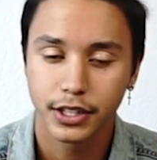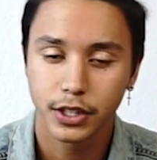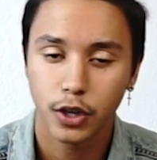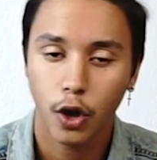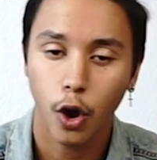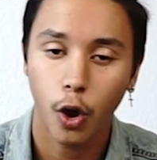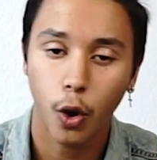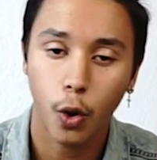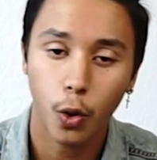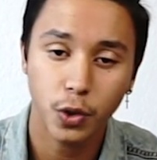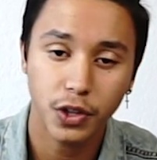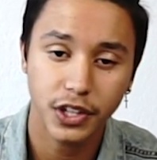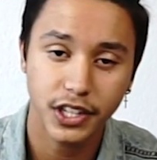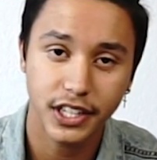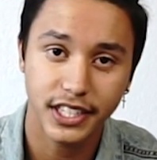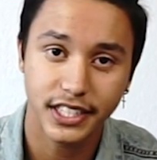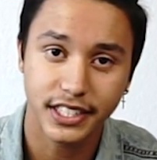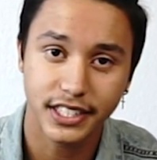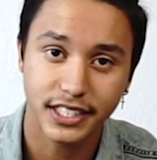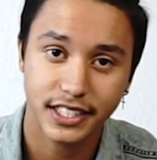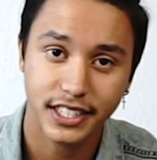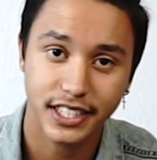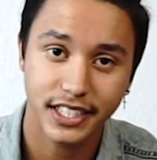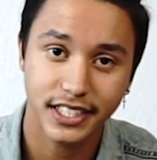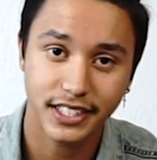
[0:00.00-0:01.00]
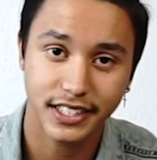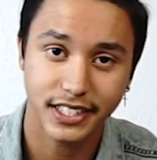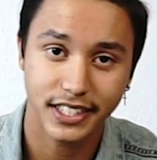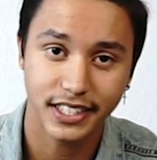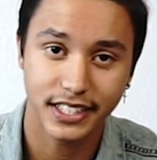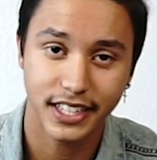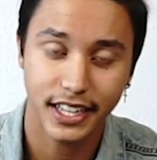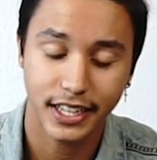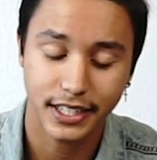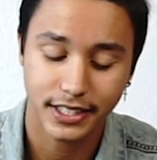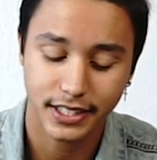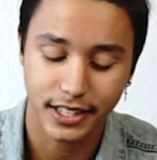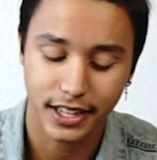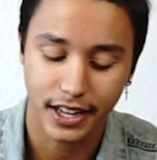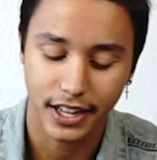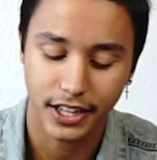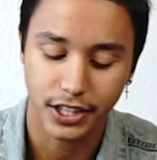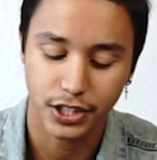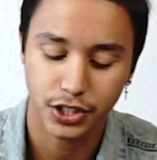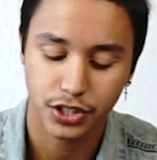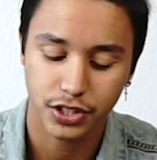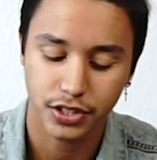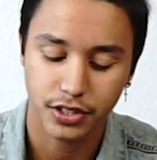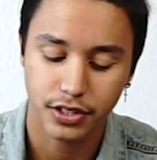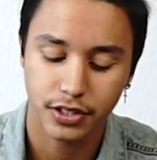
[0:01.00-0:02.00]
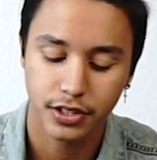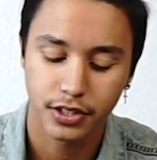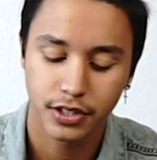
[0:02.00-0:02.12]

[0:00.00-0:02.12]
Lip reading: Holiness is the destination.